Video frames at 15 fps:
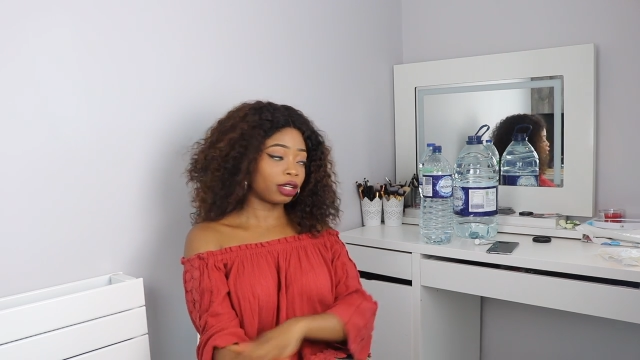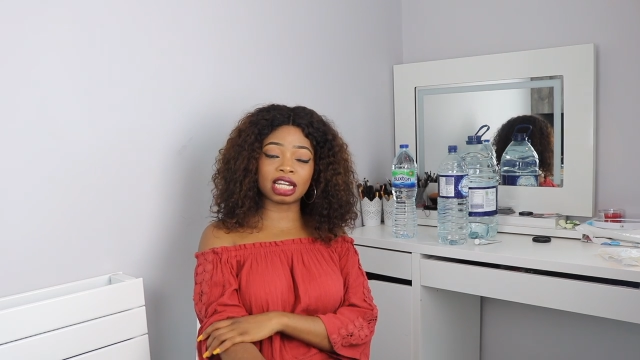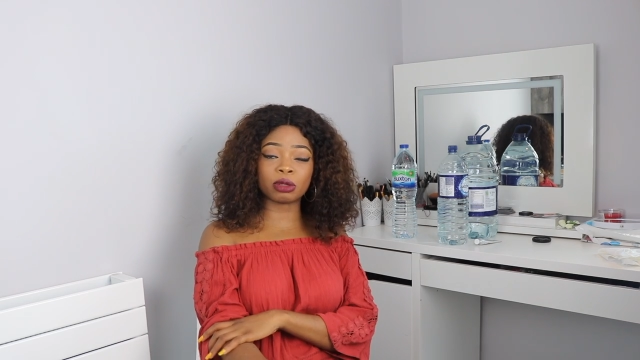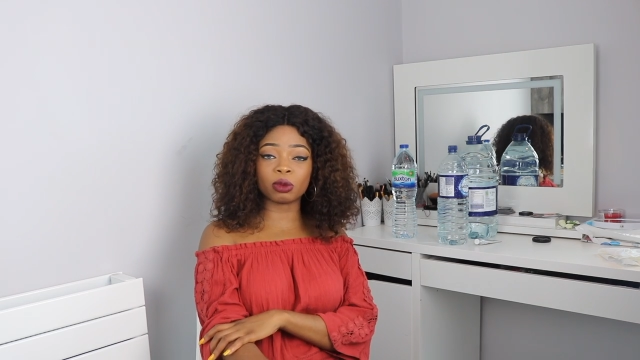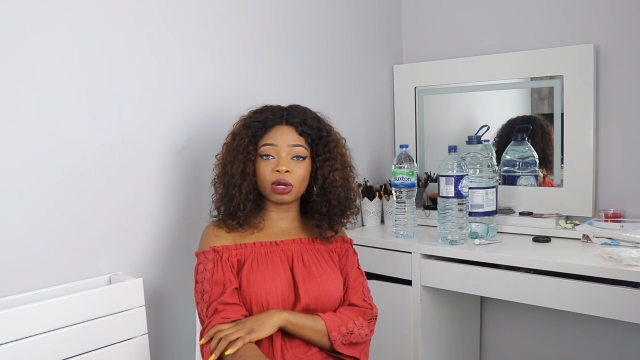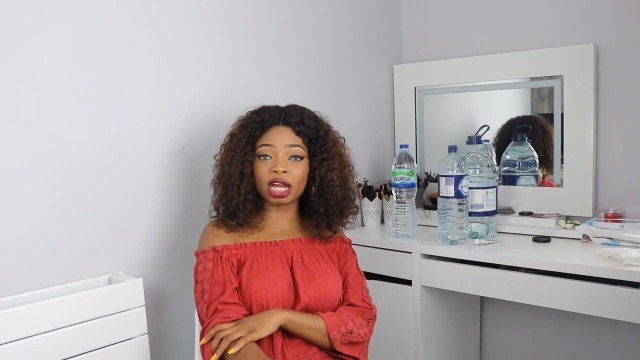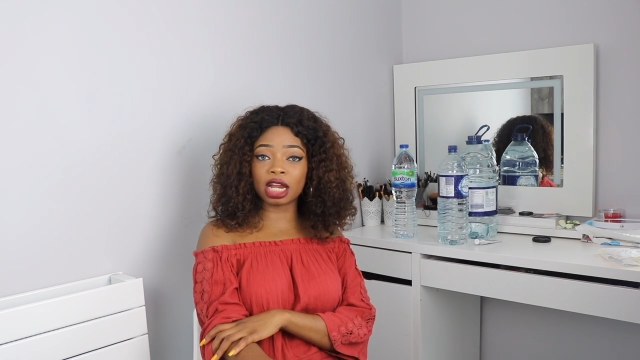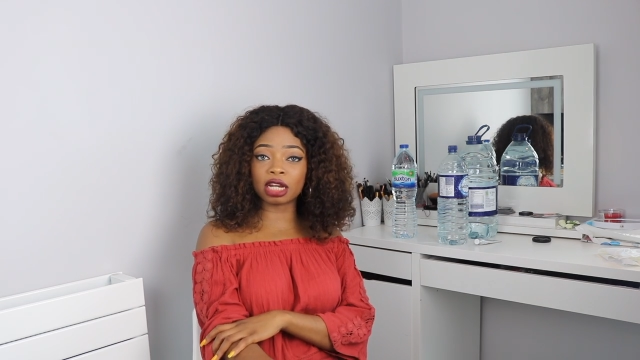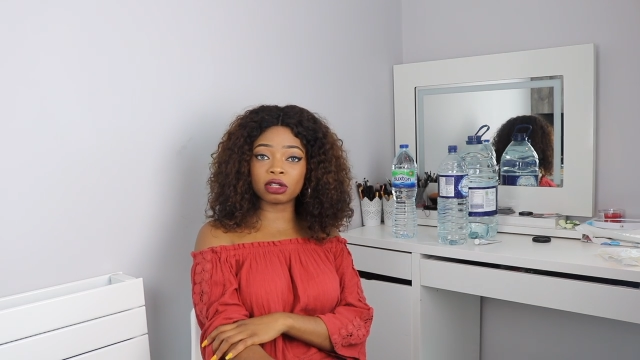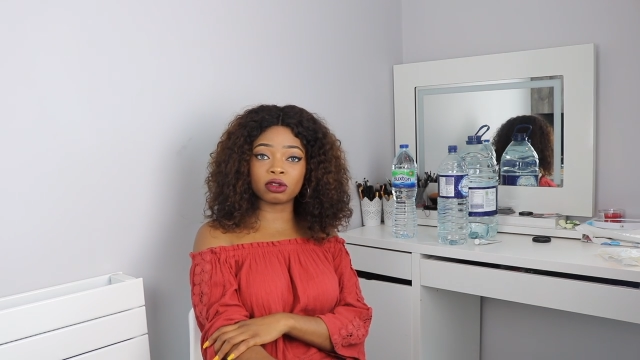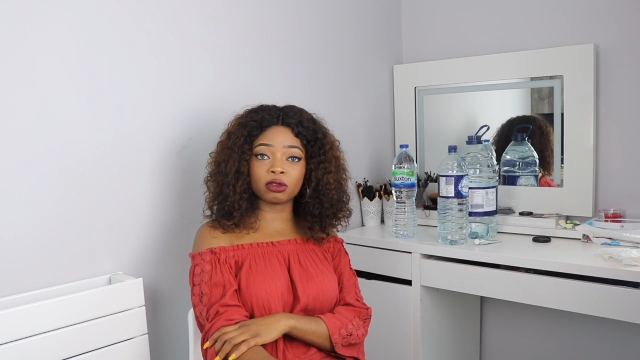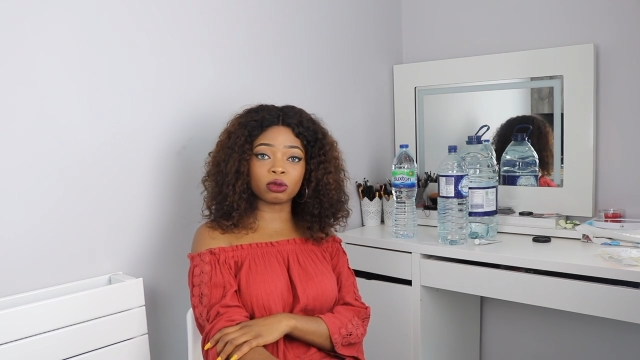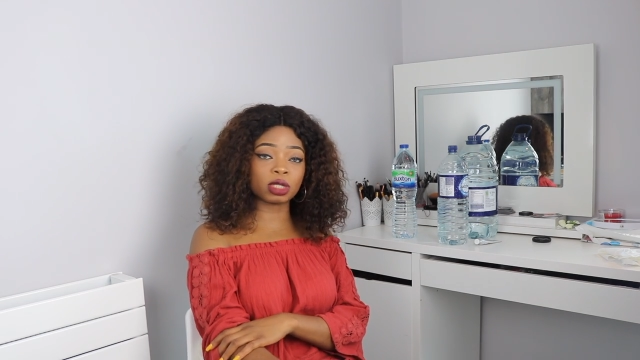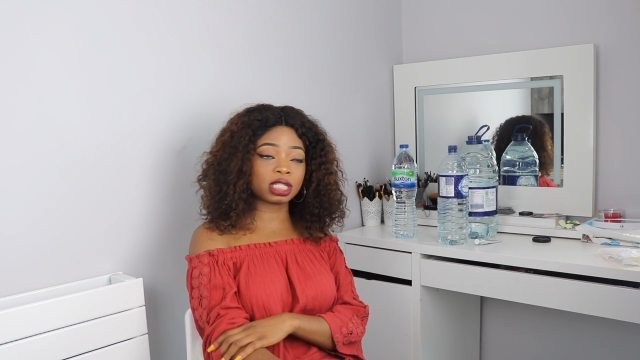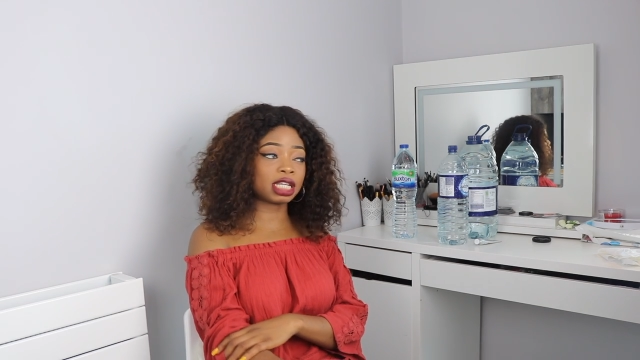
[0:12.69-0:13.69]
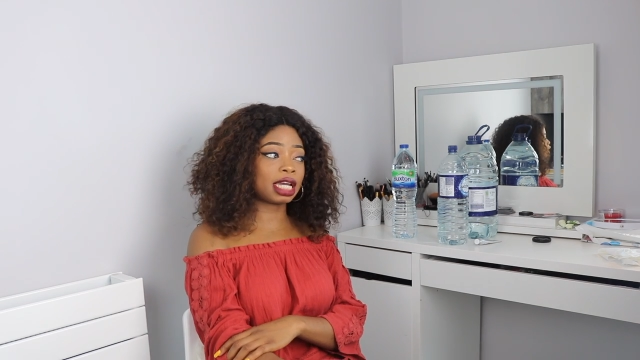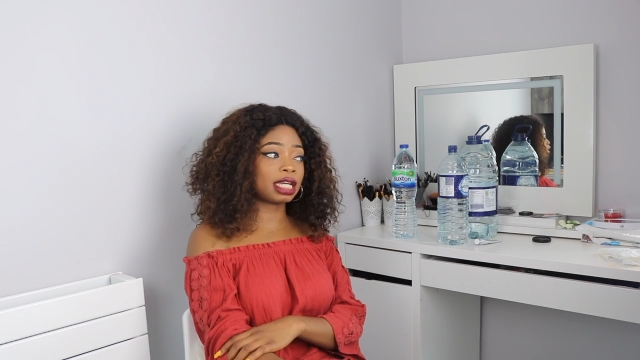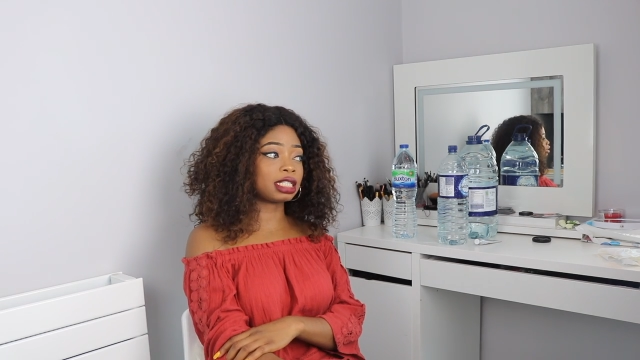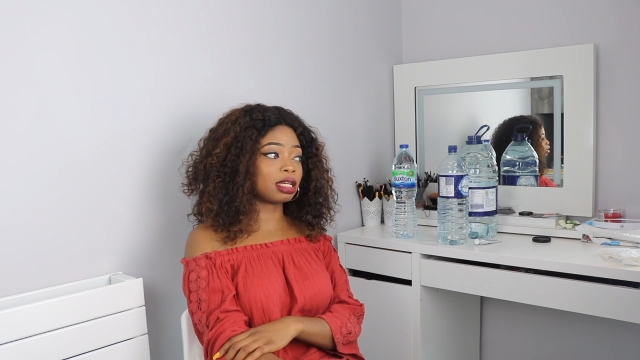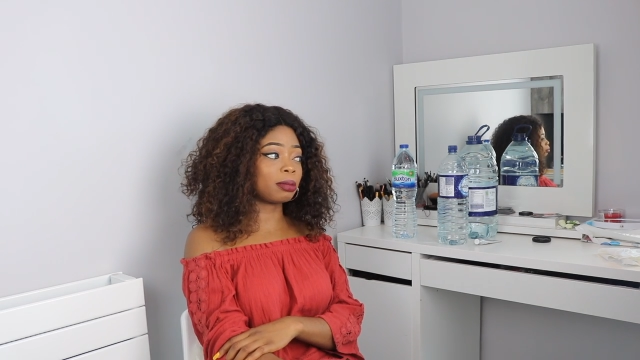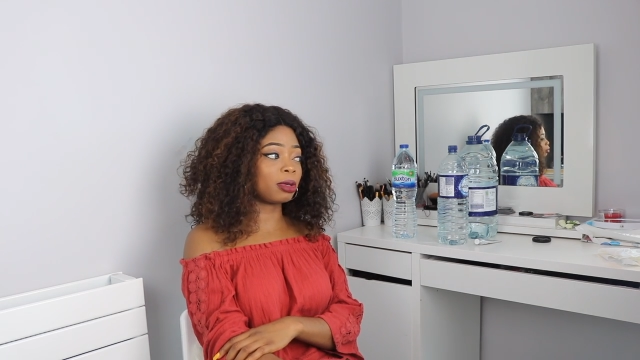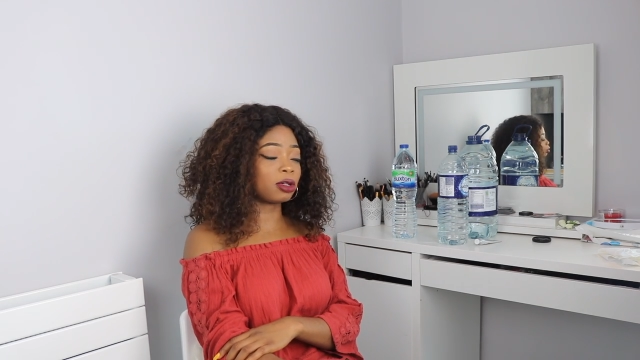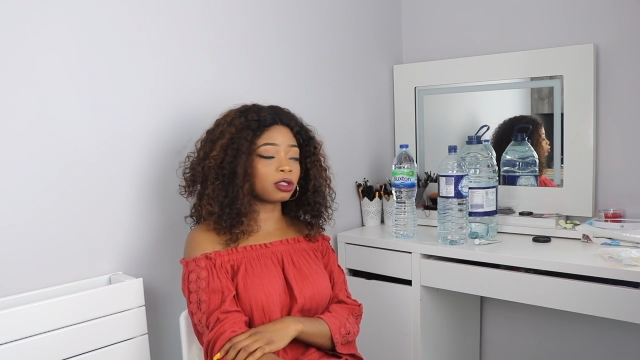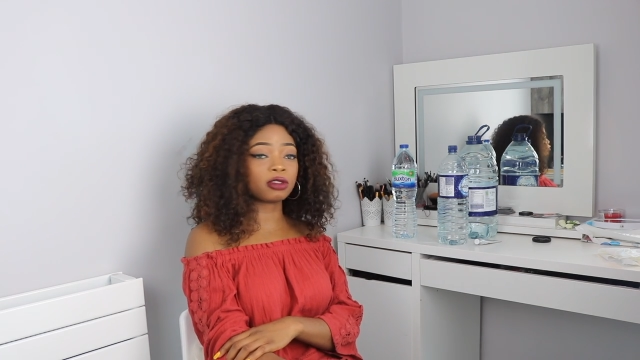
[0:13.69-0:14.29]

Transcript: And 1 gallon of water is about